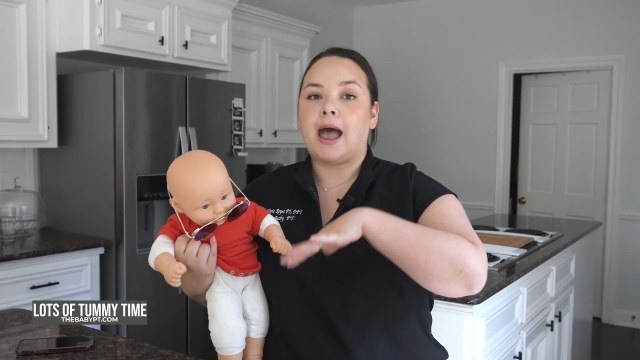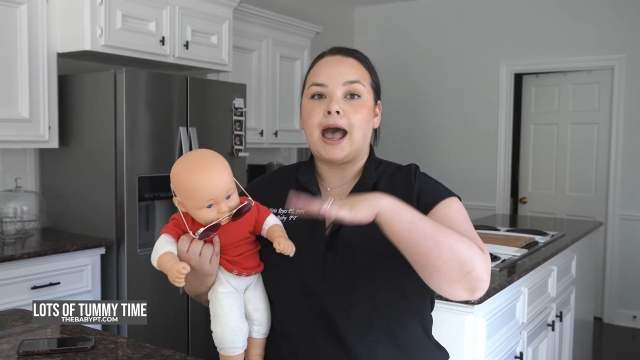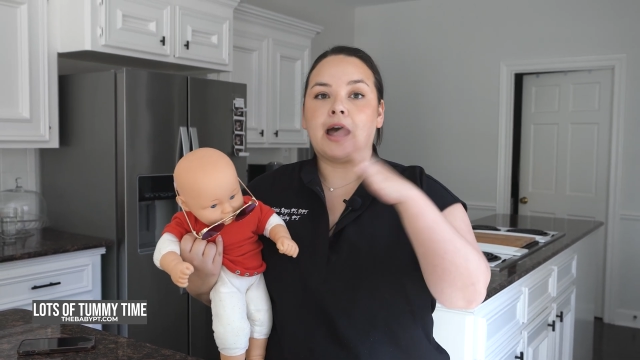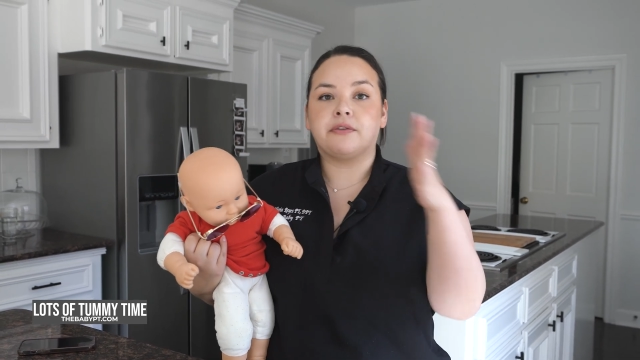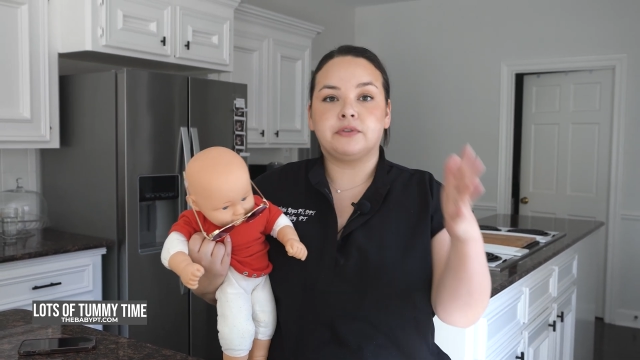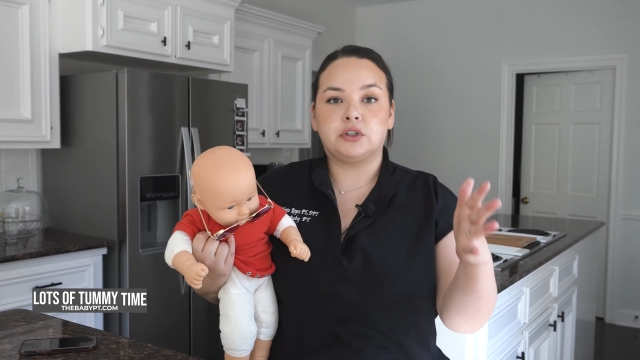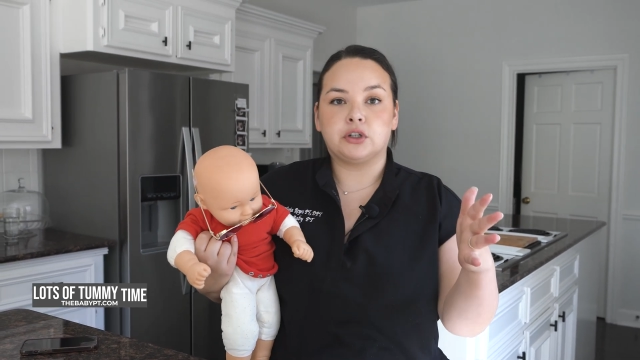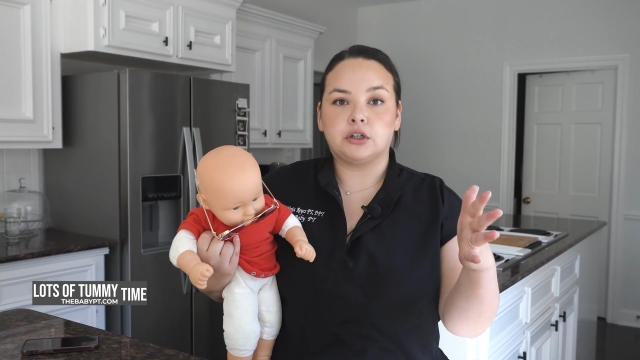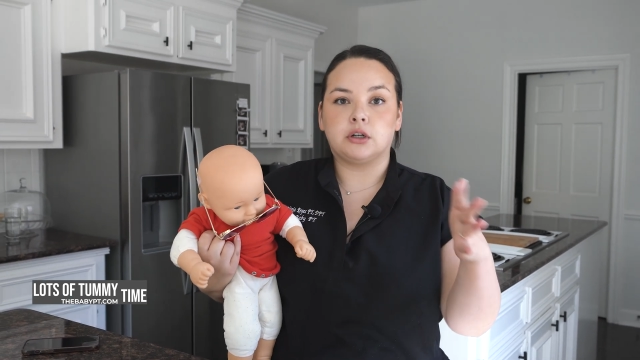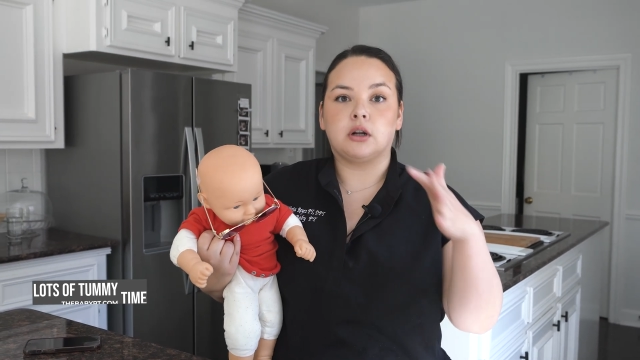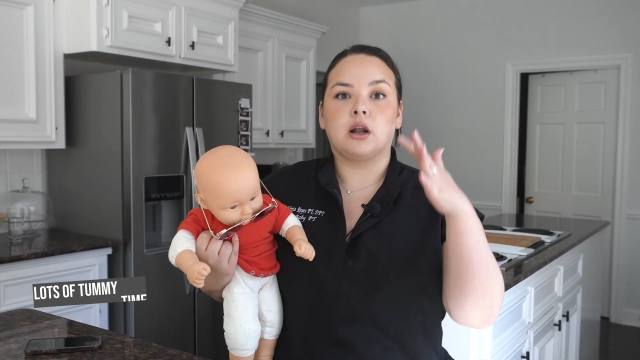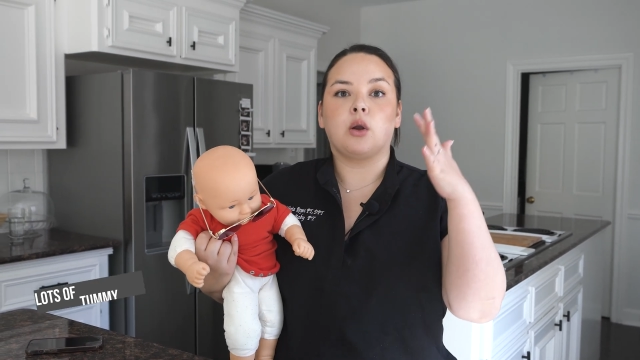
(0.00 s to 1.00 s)

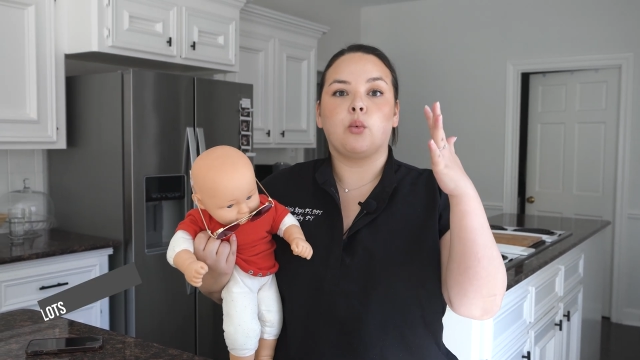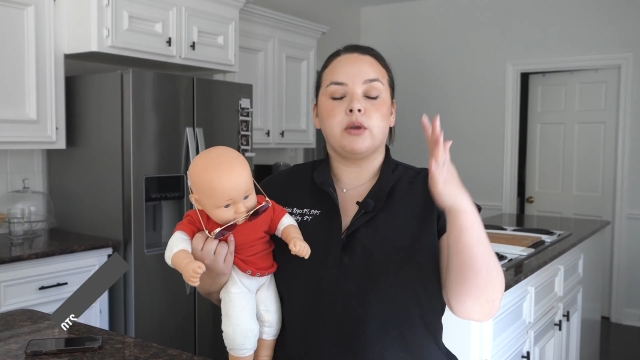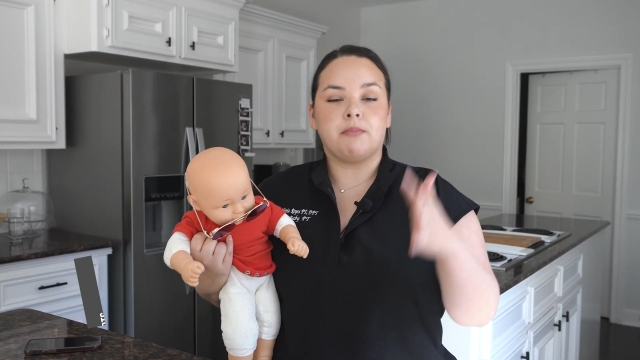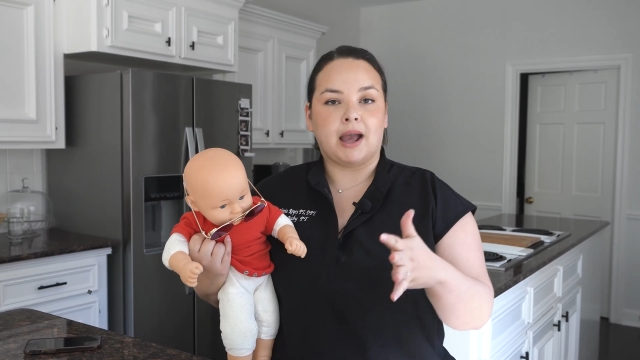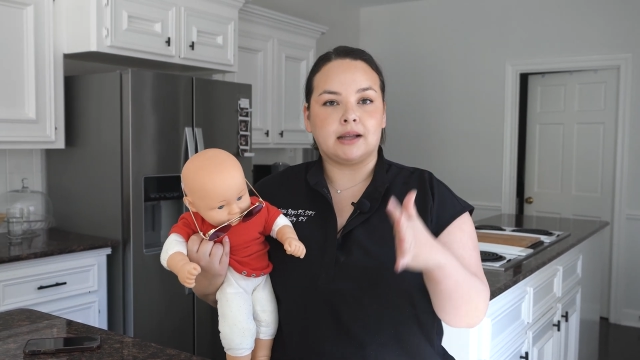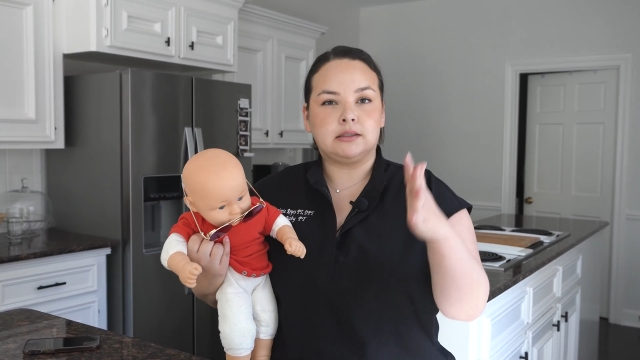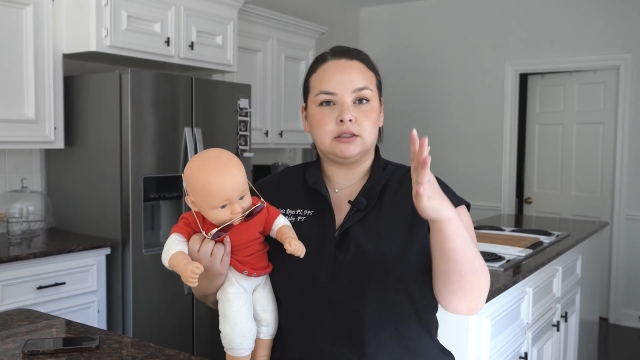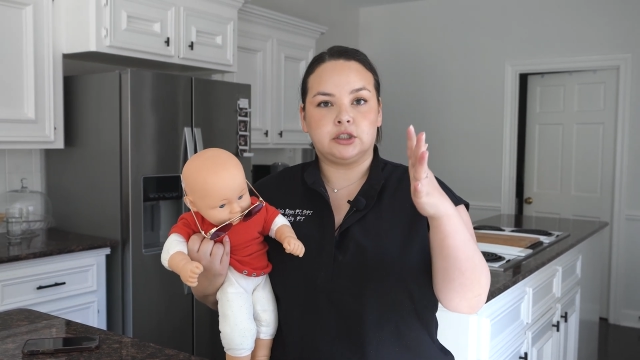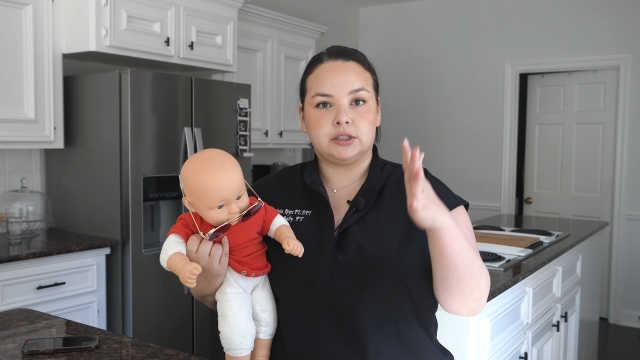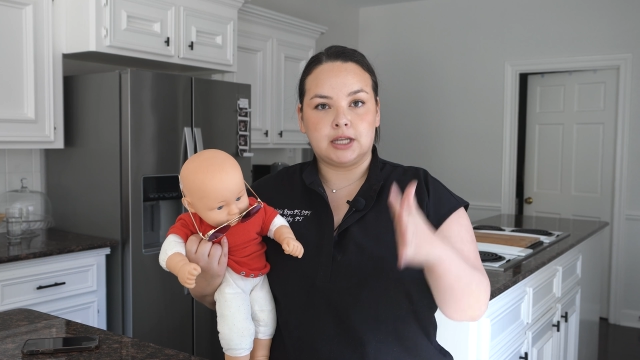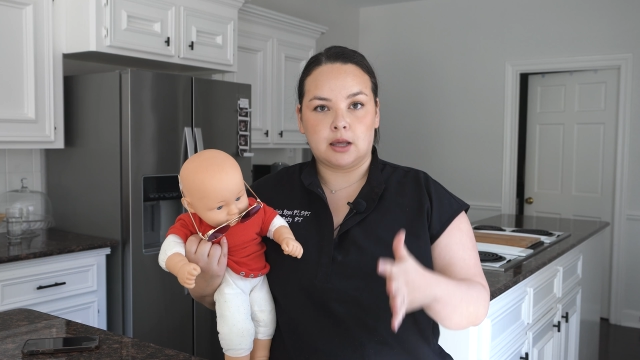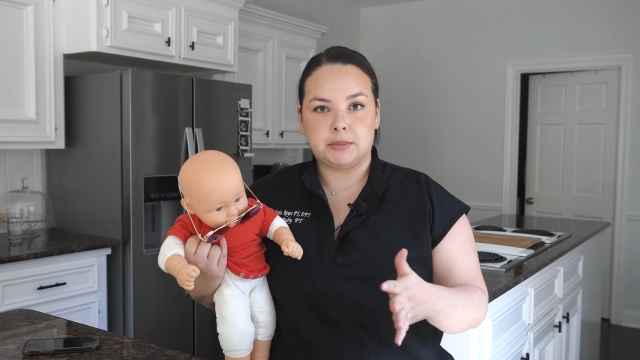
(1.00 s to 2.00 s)
after we
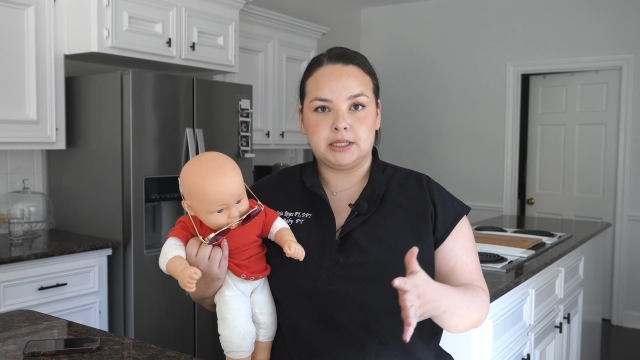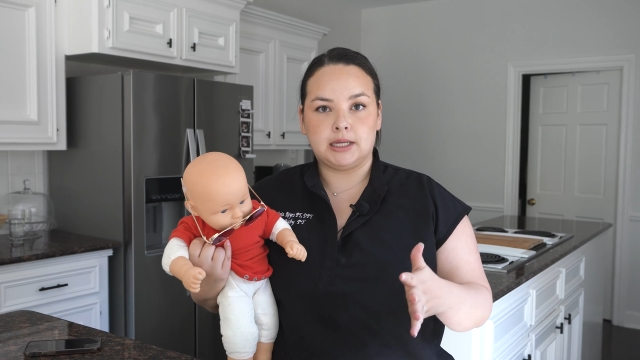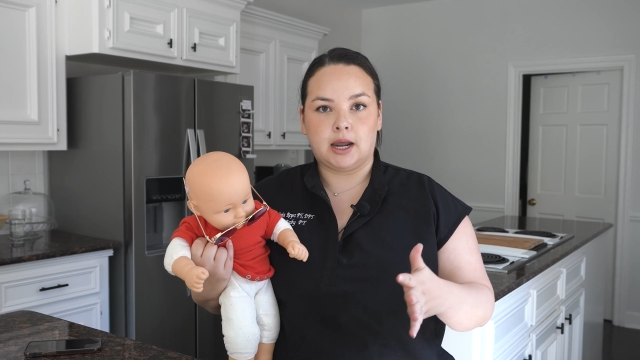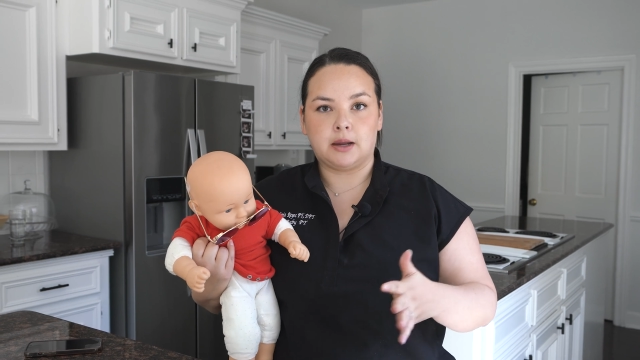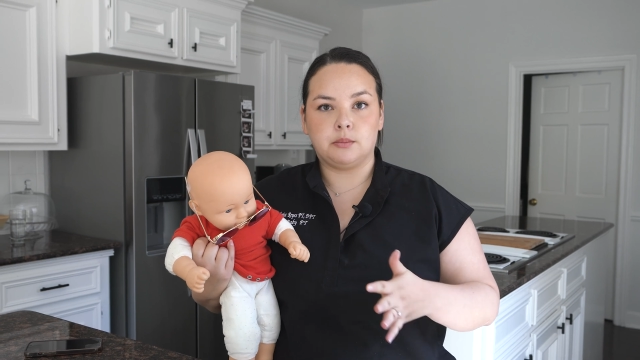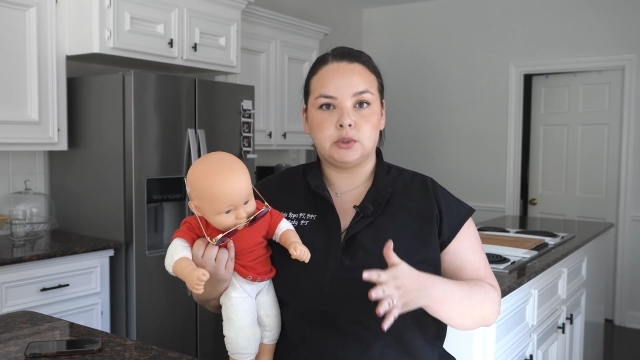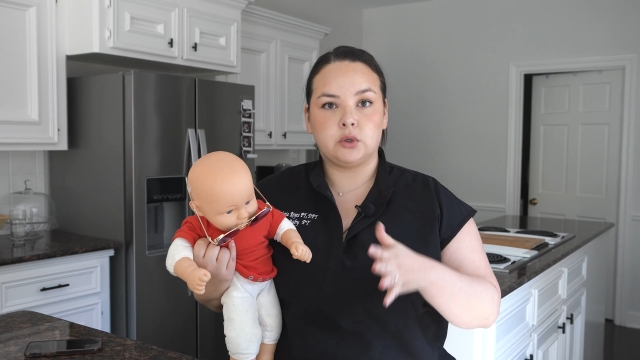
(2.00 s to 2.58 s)
master tummy time.